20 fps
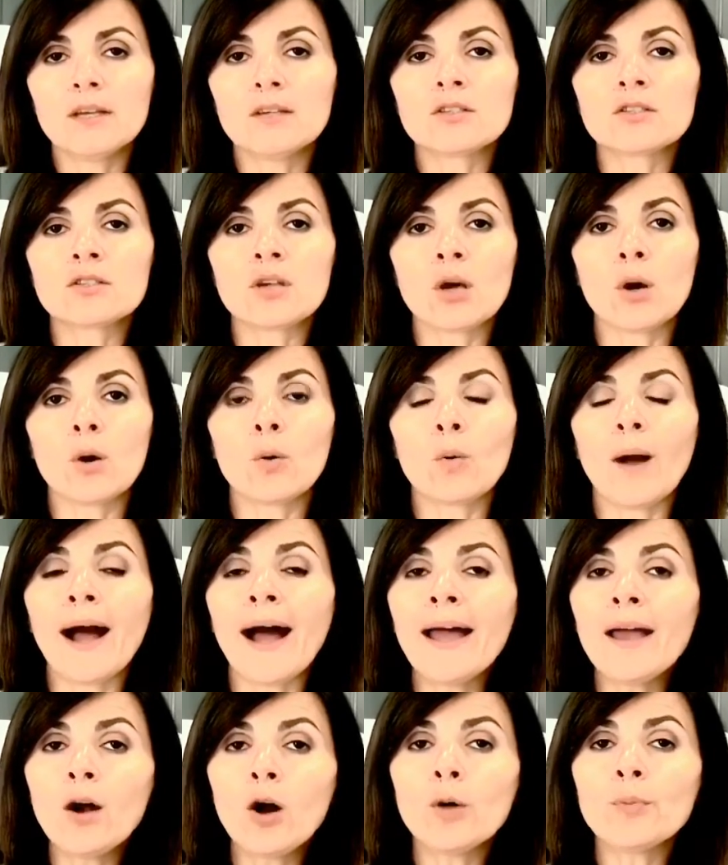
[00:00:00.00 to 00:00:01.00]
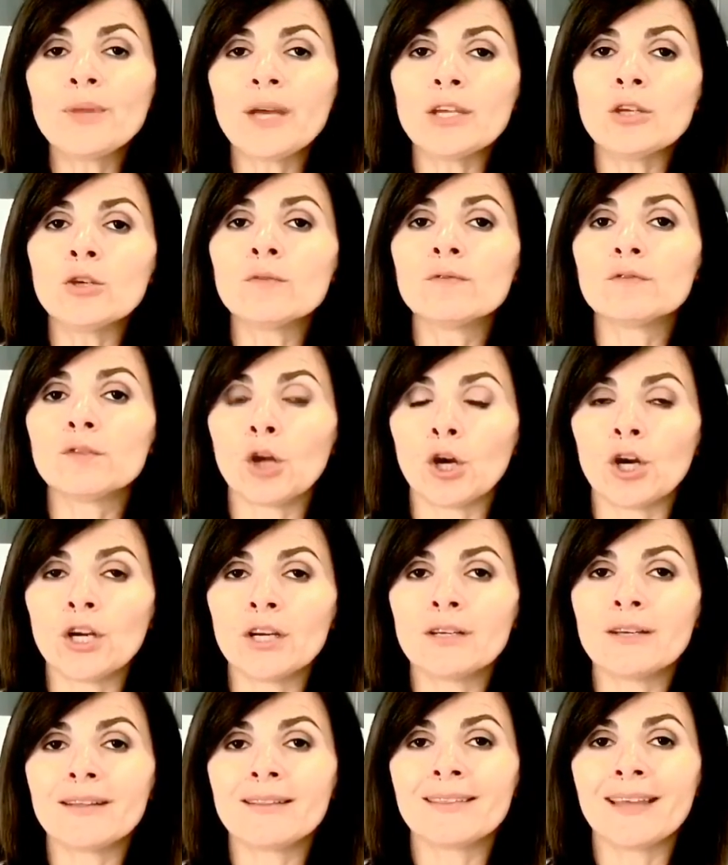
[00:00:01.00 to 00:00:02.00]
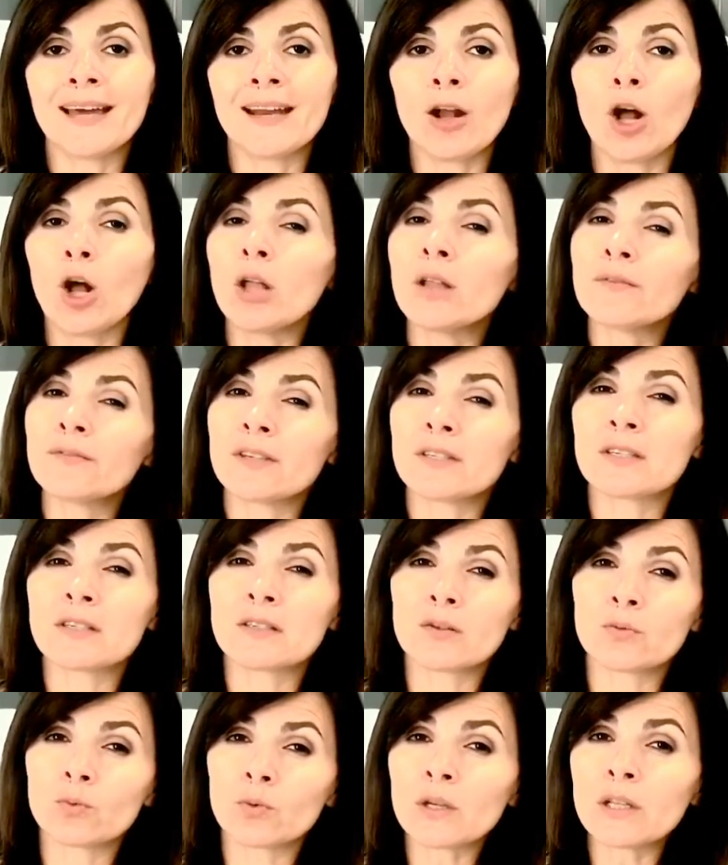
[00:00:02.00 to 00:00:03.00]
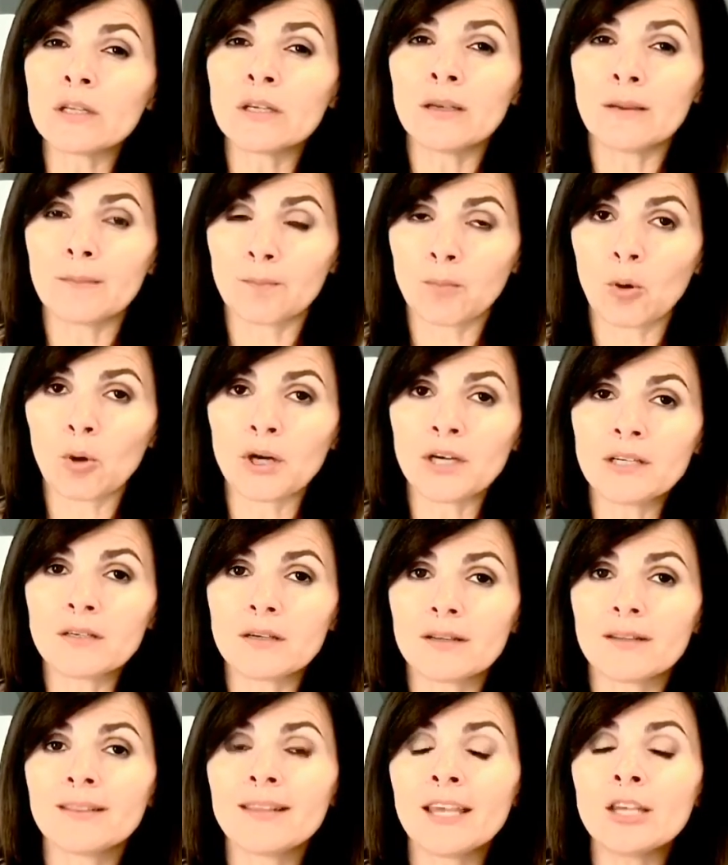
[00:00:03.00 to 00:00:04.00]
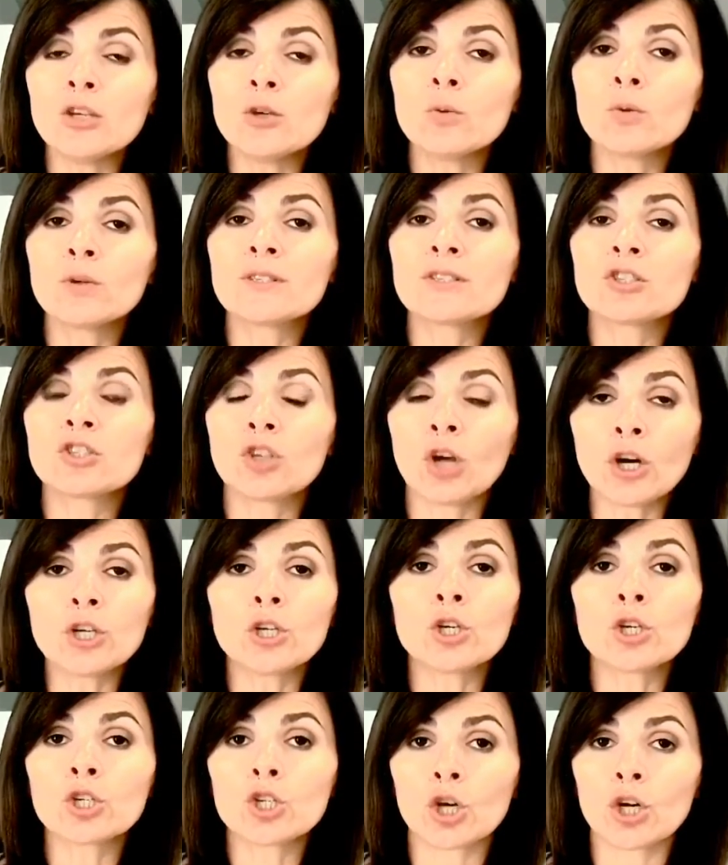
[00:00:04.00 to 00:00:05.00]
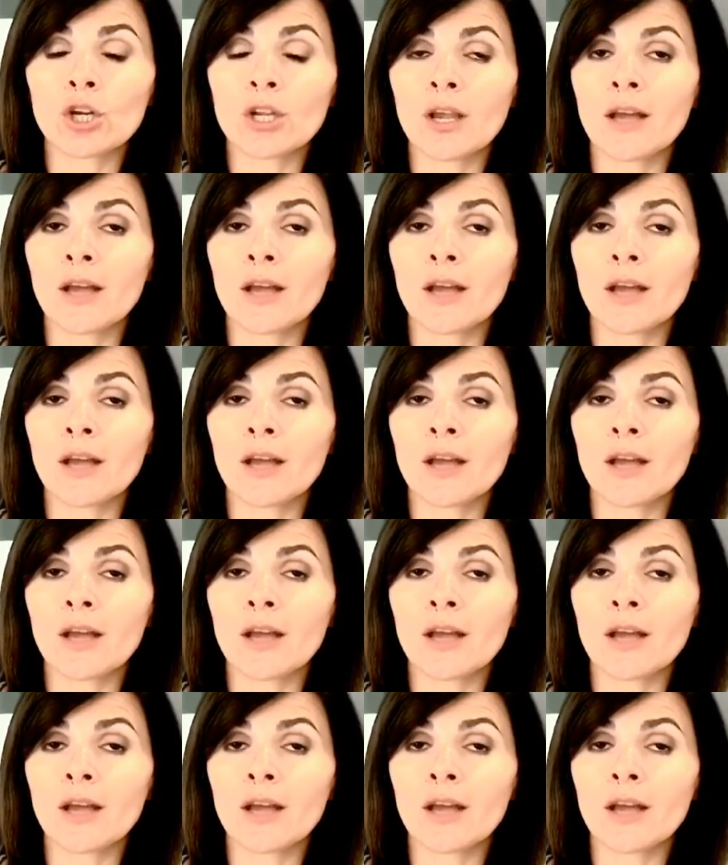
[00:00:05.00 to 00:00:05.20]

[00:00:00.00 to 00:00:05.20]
So I hope that you've learned that all of this is really important, that you would start your journey